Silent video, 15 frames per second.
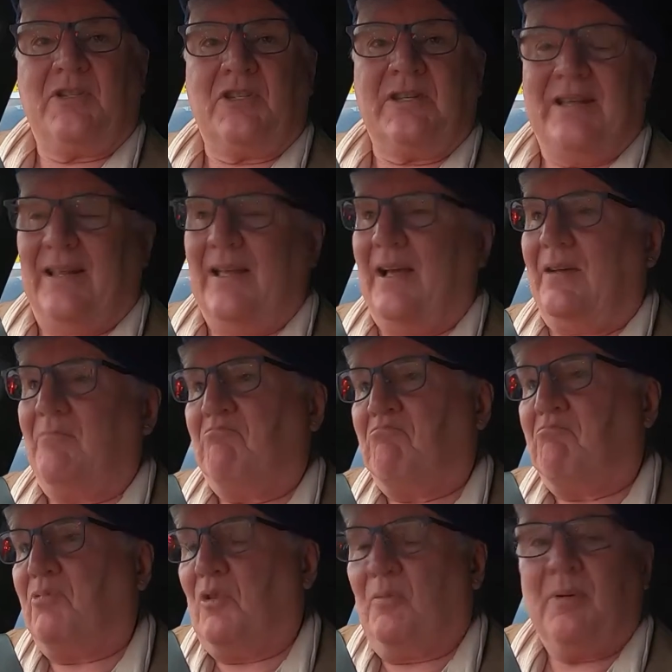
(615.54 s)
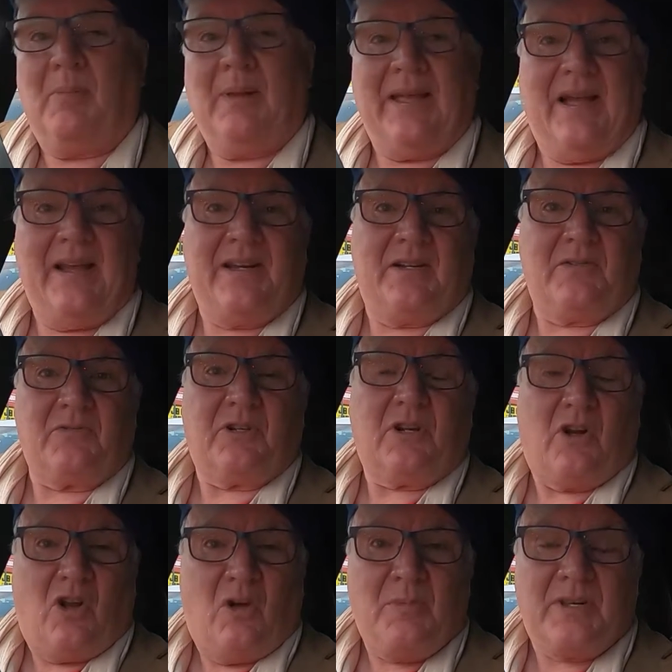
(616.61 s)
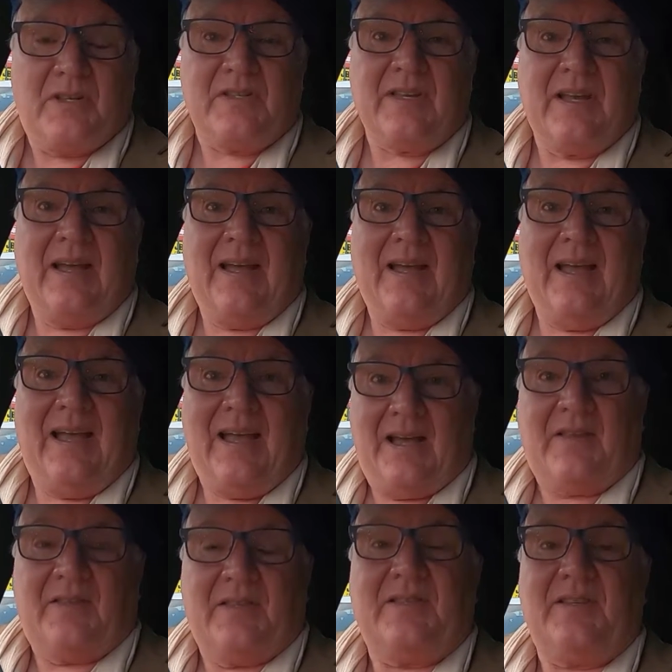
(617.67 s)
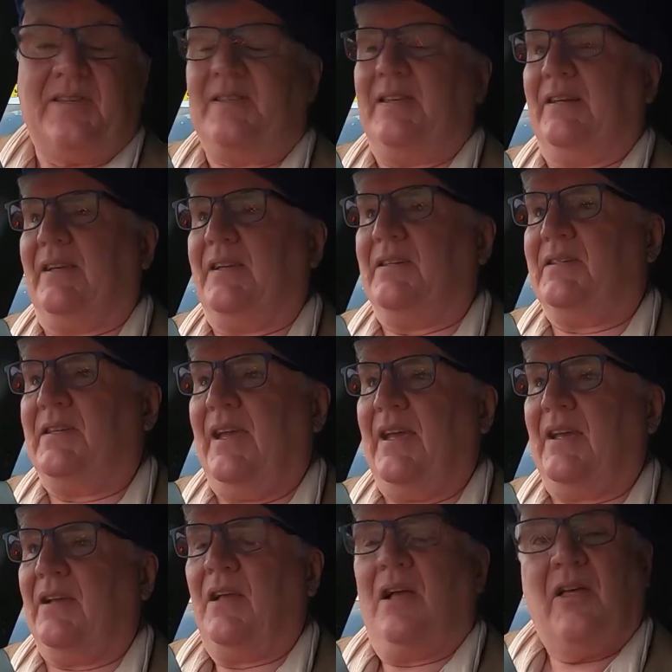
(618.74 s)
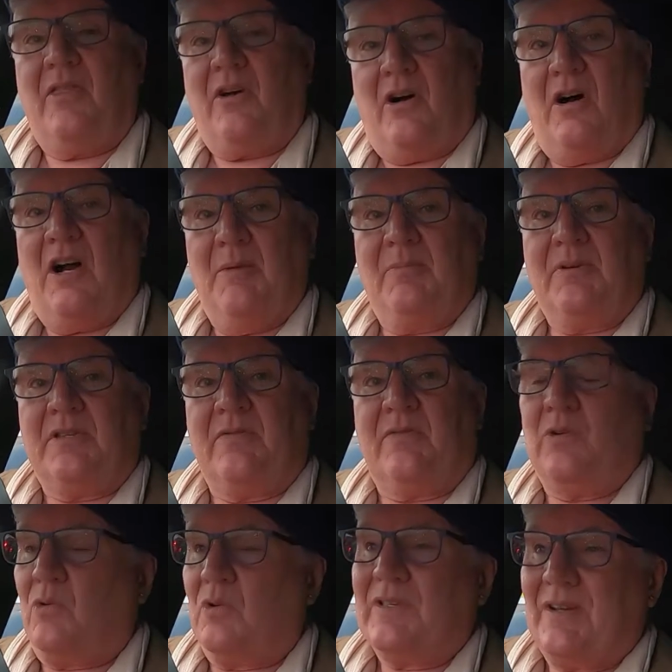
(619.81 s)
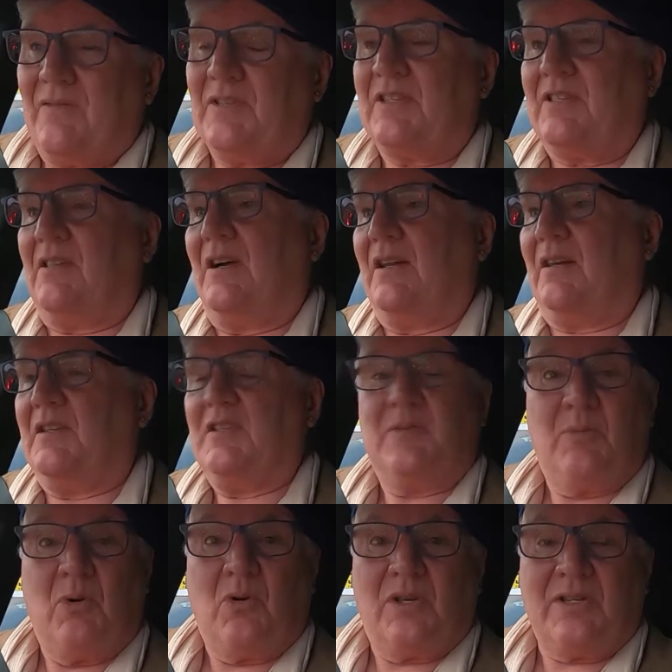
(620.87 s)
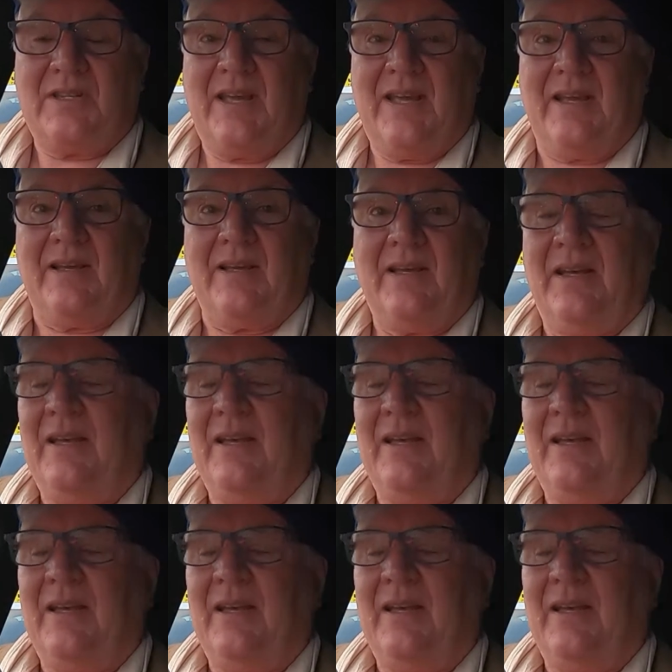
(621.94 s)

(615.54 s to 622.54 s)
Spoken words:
to get probably 800 kilometres out of the 60-litre tank. The hybrids, of course, have a slightly smaller tank.